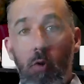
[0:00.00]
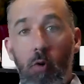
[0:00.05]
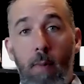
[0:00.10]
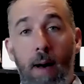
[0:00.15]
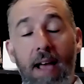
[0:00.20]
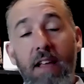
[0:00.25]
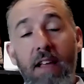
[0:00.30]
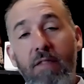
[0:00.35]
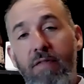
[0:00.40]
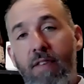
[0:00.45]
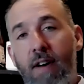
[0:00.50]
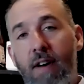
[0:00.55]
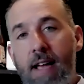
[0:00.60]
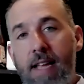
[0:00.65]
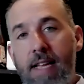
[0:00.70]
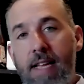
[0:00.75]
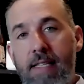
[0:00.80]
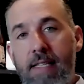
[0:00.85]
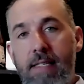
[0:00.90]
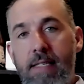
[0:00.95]
So my
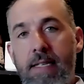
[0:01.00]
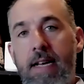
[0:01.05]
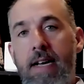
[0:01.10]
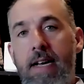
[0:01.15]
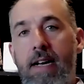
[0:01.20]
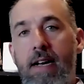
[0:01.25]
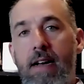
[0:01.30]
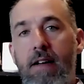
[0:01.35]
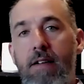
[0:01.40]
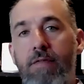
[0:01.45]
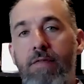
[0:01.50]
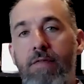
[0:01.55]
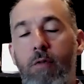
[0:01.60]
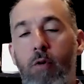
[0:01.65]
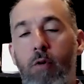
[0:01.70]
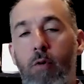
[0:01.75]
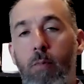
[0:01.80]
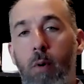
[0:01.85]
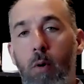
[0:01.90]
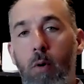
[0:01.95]
advice
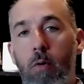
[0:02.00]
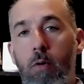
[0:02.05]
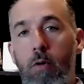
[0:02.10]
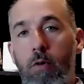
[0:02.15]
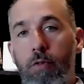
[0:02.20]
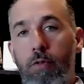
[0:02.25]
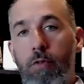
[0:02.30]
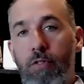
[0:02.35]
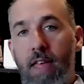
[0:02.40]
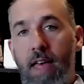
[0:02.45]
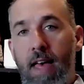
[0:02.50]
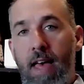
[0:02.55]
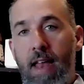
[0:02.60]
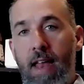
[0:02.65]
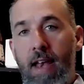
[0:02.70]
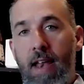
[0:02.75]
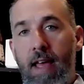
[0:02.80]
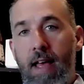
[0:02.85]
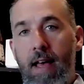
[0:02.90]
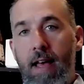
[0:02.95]
for boat owners
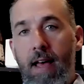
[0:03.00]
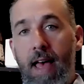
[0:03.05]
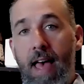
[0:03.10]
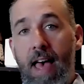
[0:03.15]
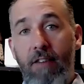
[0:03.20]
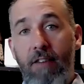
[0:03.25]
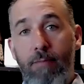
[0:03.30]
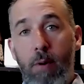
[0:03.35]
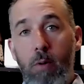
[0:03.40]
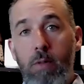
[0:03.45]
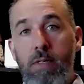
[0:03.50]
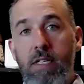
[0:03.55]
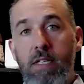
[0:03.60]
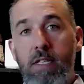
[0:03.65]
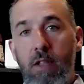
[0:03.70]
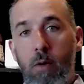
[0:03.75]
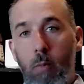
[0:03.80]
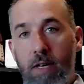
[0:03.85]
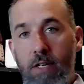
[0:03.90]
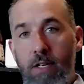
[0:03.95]
that have
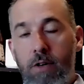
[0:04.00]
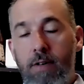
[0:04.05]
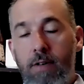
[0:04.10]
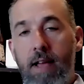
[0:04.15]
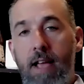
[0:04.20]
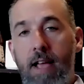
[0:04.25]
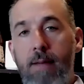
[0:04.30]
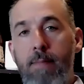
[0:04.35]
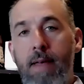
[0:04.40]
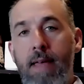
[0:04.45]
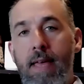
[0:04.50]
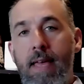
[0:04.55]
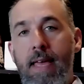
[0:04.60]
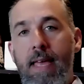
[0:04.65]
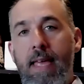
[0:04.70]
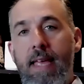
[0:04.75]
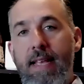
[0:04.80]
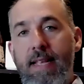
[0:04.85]
boats in the winter time